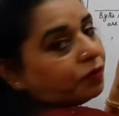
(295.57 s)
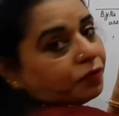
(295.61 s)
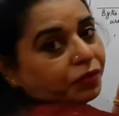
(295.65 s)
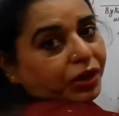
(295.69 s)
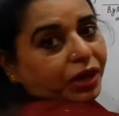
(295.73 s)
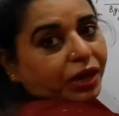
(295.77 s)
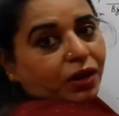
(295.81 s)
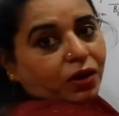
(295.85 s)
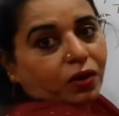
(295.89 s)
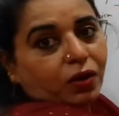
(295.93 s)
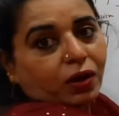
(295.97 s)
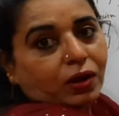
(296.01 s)

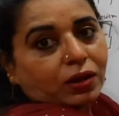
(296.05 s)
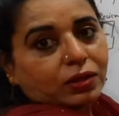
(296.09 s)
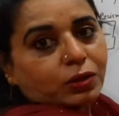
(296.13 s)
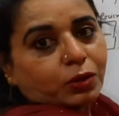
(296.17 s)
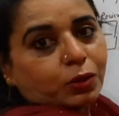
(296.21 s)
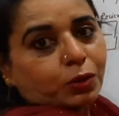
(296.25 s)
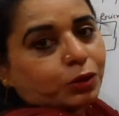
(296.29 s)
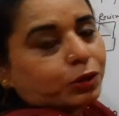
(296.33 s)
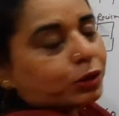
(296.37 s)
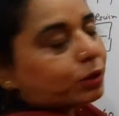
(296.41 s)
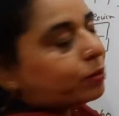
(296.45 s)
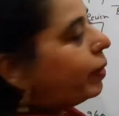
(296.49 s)
we call
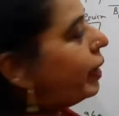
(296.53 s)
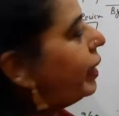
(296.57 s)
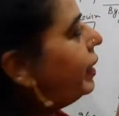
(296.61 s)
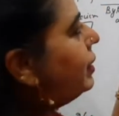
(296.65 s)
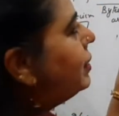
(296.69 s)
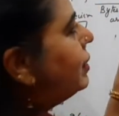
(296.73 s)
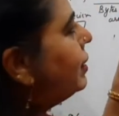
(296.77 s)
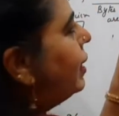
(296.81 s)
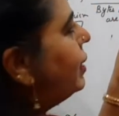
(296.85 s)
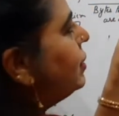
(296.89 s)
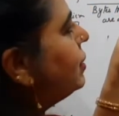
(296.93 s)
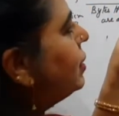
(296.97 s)
those
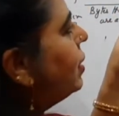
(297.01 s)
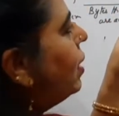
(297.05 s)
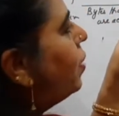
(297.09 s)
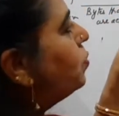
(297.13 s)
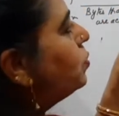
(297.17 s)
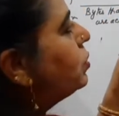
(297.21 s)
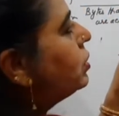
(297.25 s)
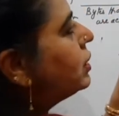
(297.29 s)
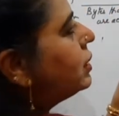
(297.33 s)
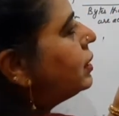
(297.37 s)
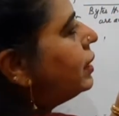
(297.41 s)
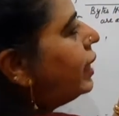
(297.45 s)
bytes as
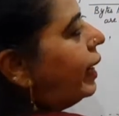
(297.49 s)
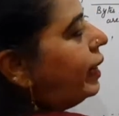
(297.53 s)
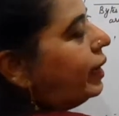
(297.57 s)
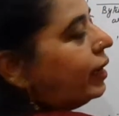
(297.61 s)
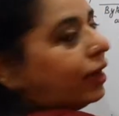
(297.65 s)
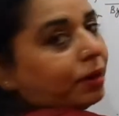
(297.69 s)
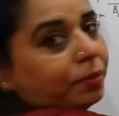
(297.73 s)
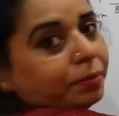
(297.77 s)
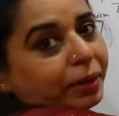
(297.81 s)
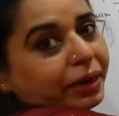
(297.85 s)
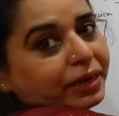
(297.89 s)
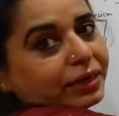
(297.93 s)

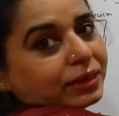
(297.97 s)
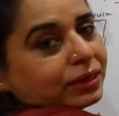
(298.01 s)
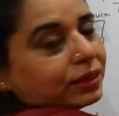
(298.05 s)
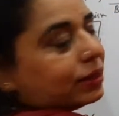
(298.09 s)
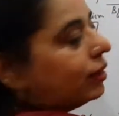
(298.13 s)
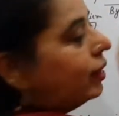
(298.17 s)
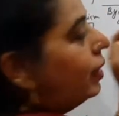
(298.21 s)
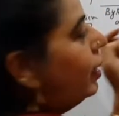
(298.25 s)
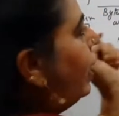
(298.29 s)
outstanding bytes.